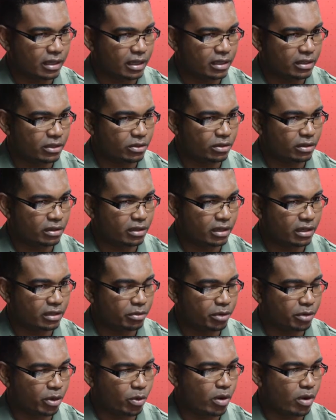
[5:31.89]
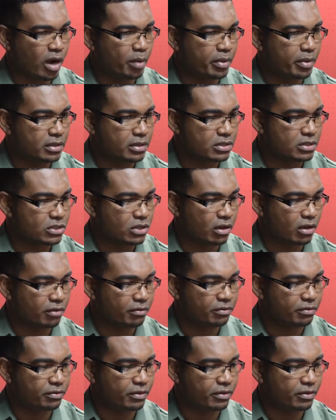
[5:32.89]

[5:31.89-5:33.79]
and the requirements of